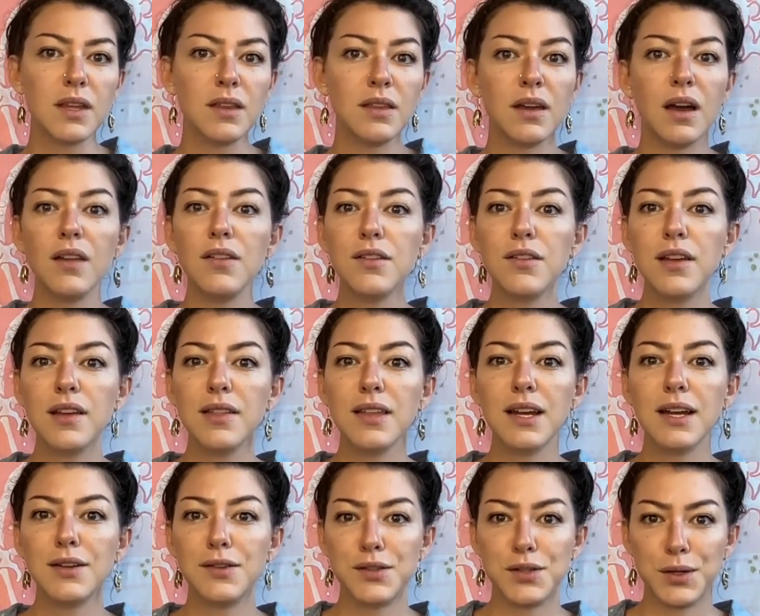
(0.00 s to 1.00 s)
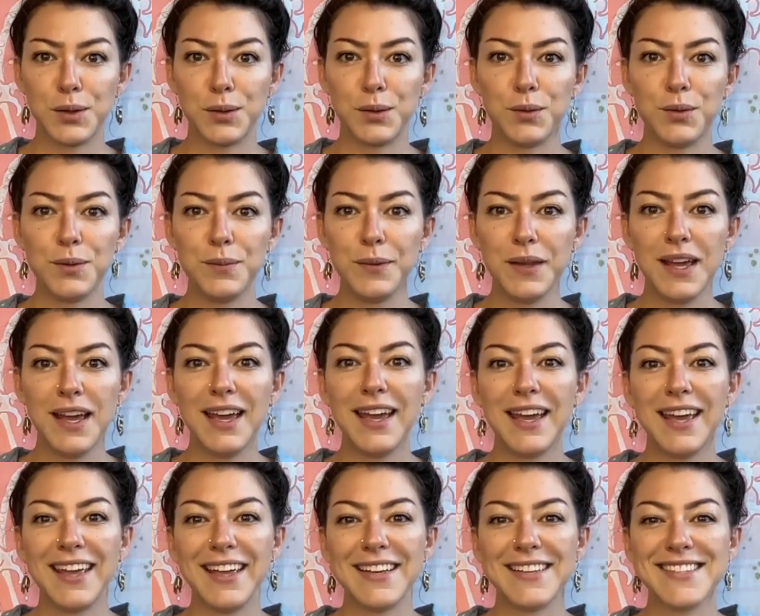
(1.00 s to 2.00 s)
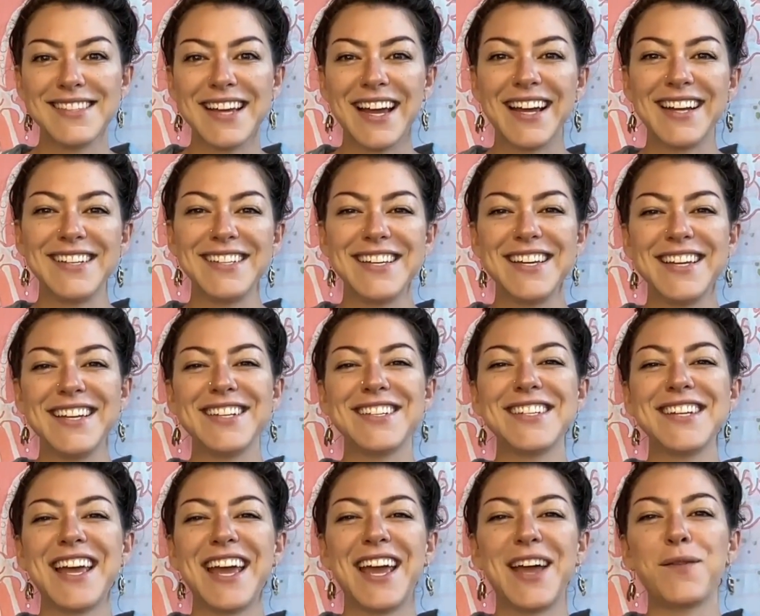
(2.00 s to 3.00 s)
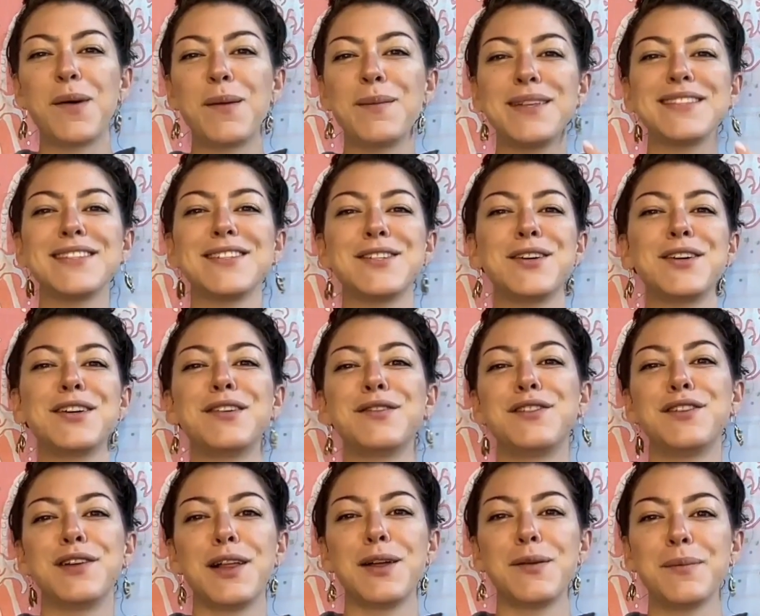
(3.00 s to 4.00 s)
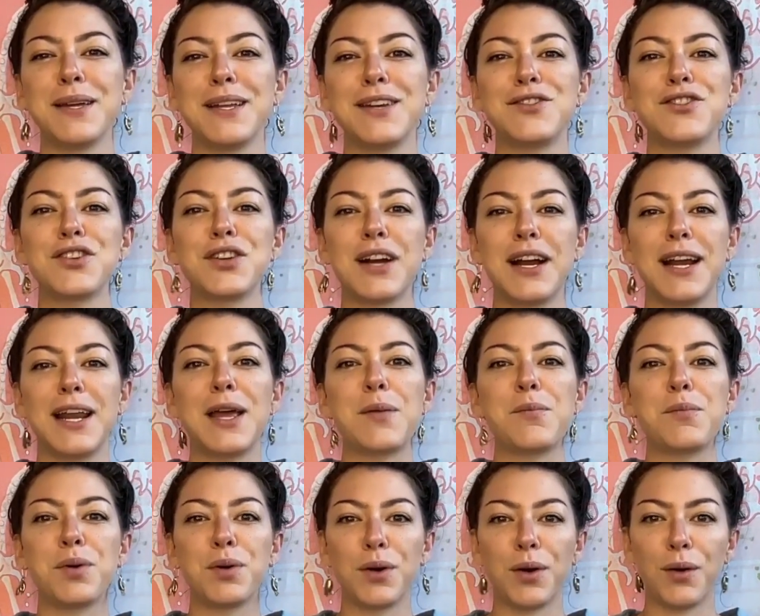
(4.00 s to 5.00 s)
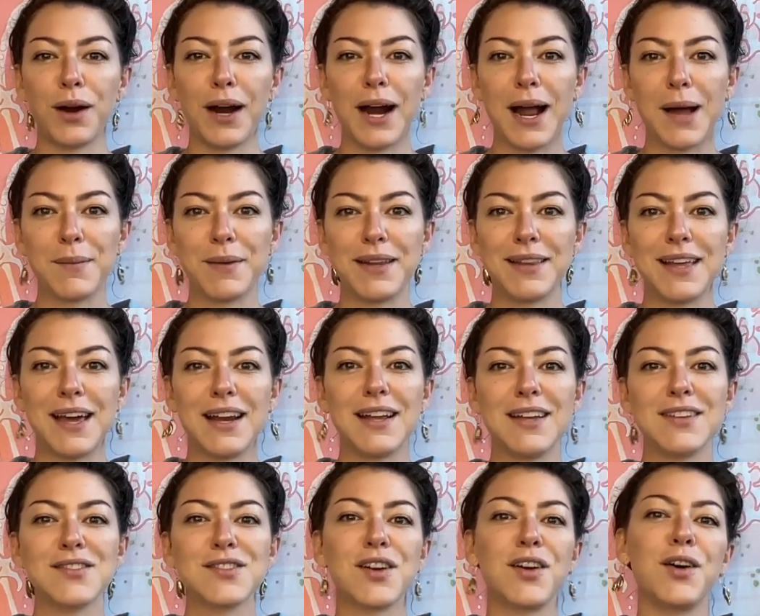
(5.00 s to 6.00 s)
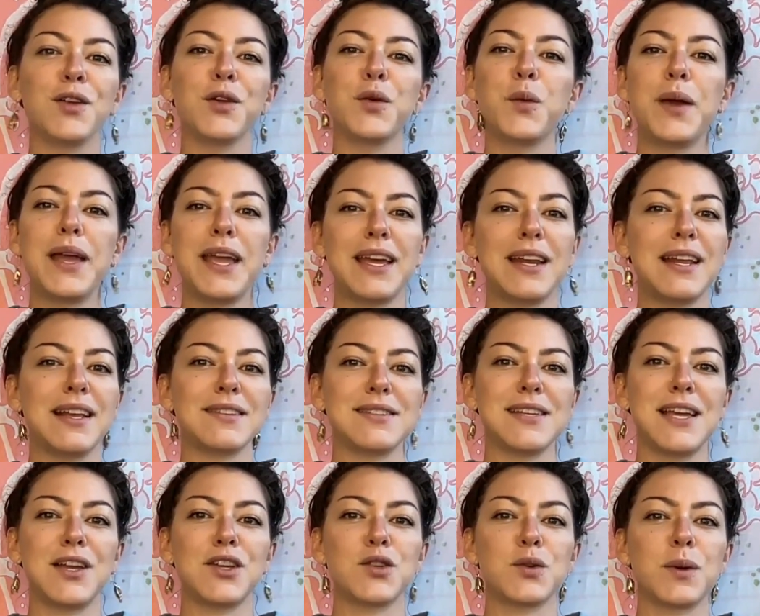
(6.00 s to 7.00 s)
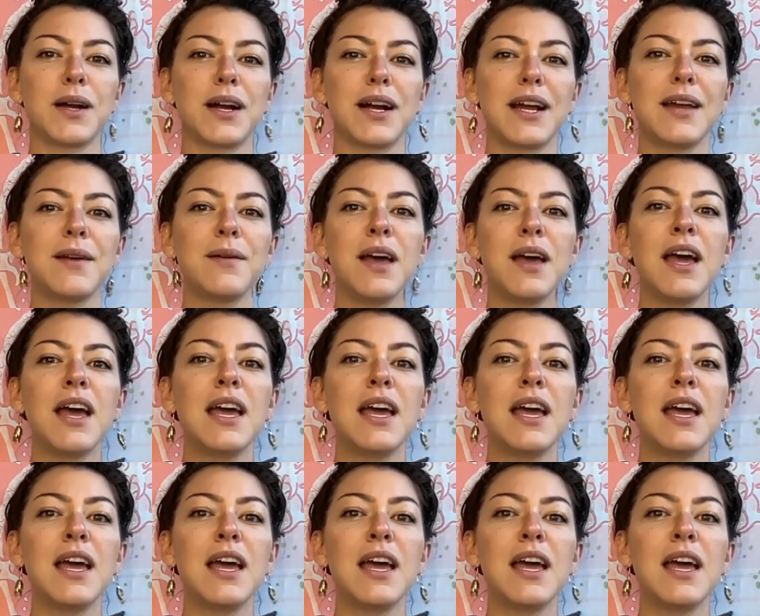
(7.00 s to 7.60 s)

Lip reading: The other thing that I do is I teach a women's intuitive development training program, and that is called Awakening Sanctuary.